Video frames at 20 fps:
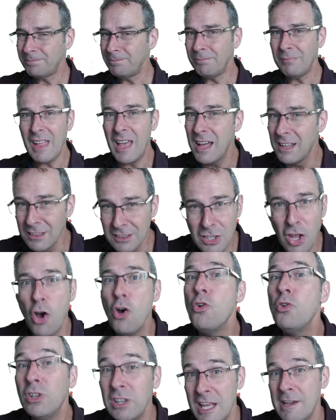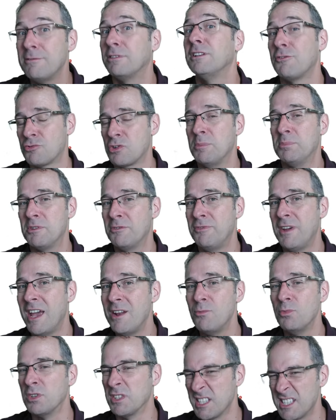a low level of tryptophan
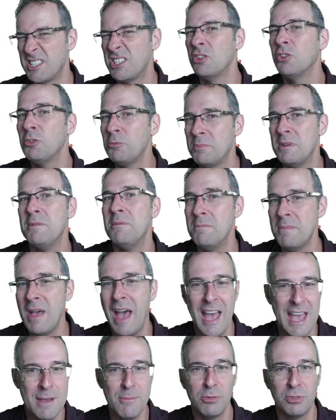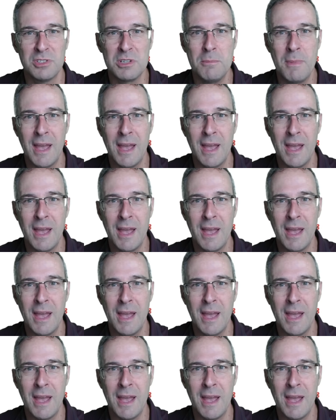will still be able to